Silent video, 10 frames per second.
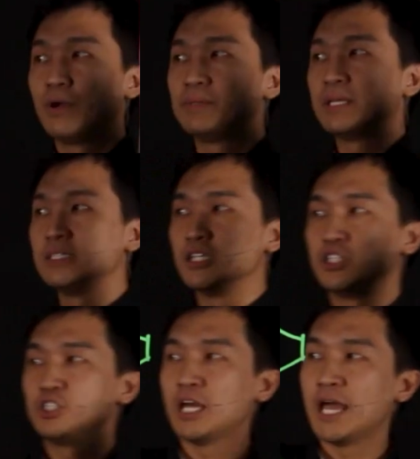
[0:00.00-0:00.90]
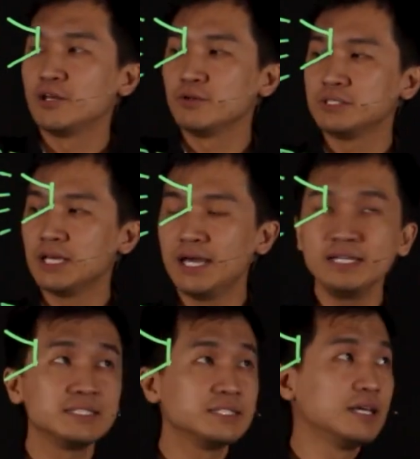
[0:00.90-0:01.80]
represents the shadow
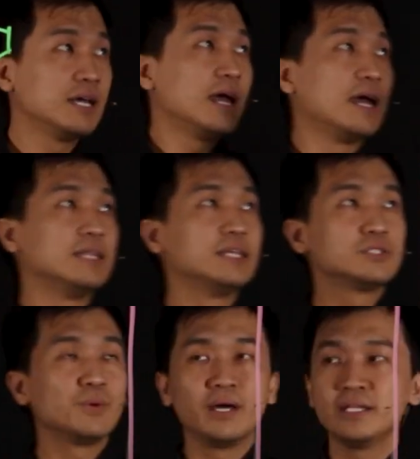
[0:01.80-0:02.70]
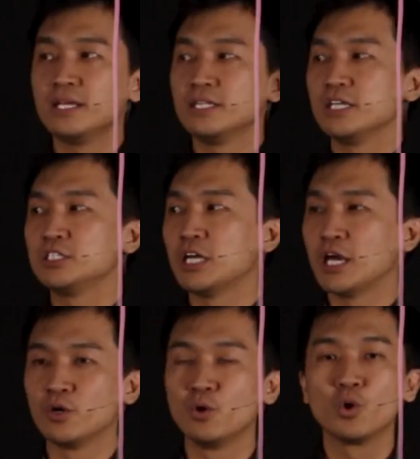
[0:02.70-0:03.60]
size, and this one the
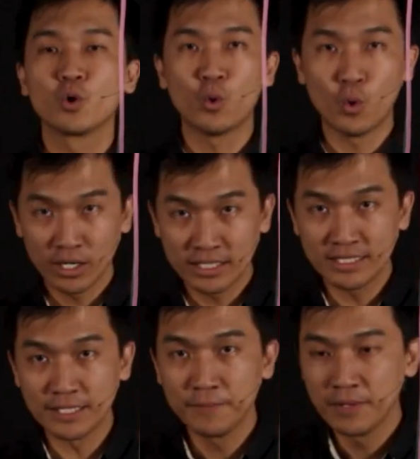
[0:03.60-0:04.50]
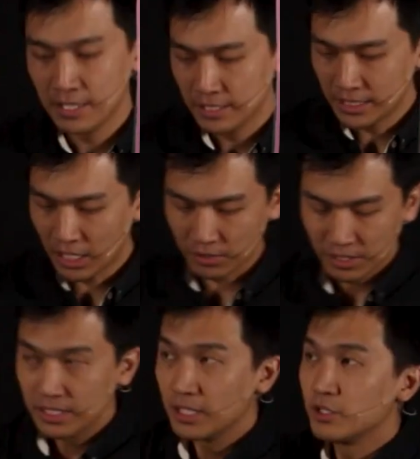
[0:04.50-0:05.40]
shadow quality. Now,
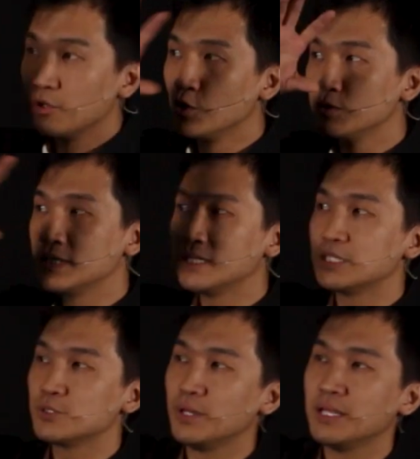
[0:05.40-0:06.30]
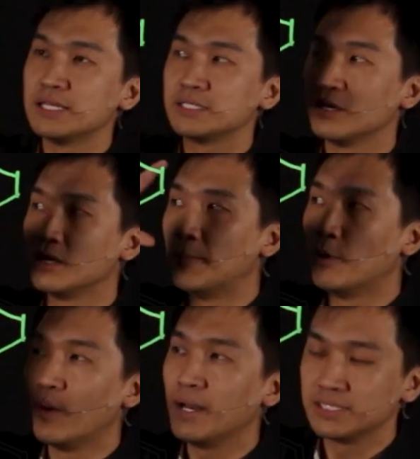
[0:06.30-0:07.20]
using this one as a number
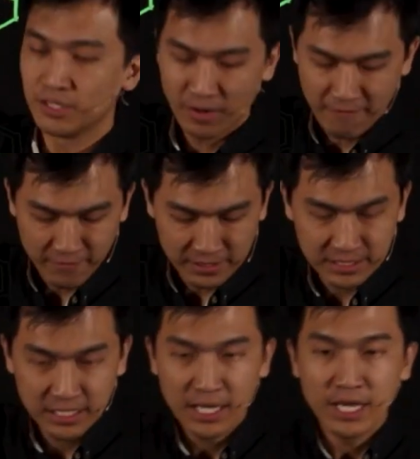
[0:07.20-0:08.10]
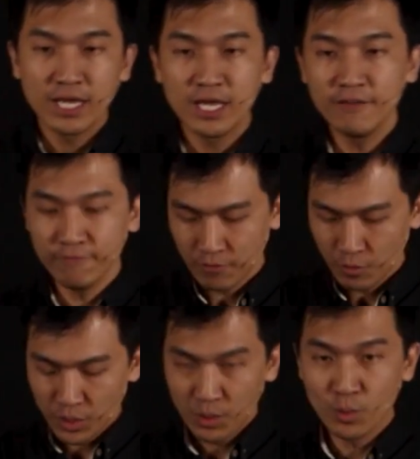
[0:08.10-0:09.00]
1 as a reference, if
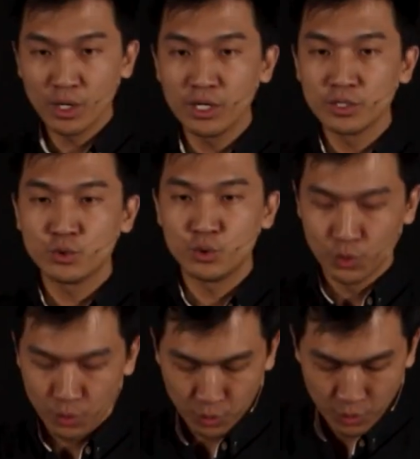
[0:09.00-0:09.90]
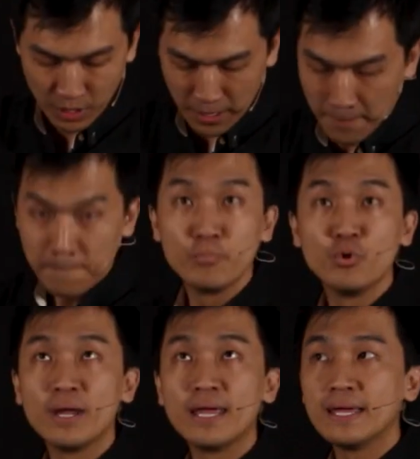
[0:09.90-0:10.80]
we were to
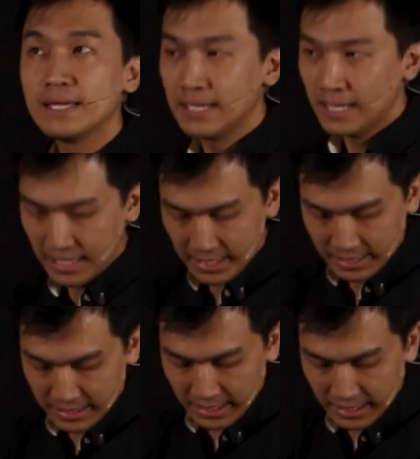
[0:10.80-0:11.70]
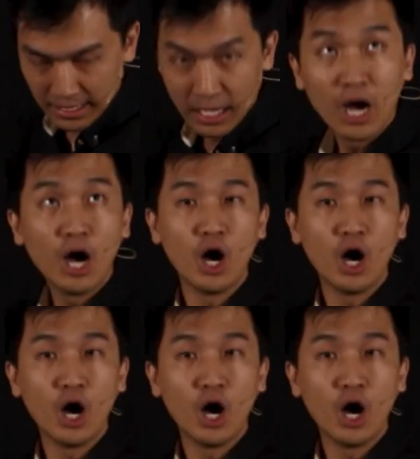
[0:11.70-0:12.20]
bring the